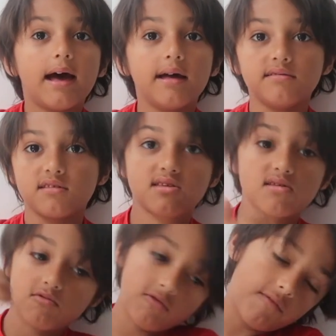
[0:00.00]
and
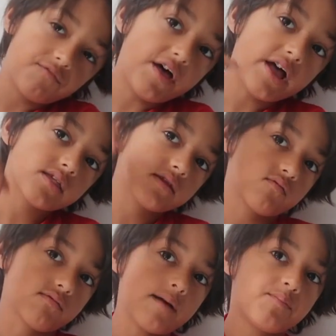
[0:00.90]
with that,
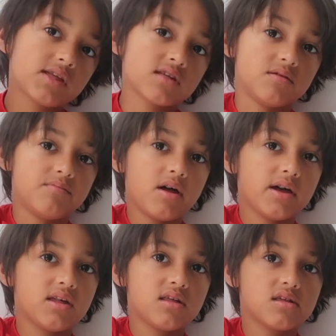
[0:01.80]
rabbits and
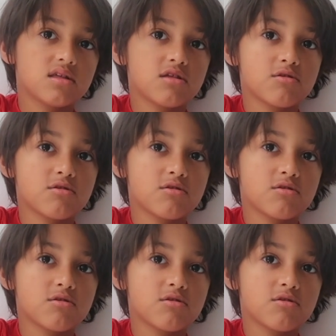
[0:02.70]
mice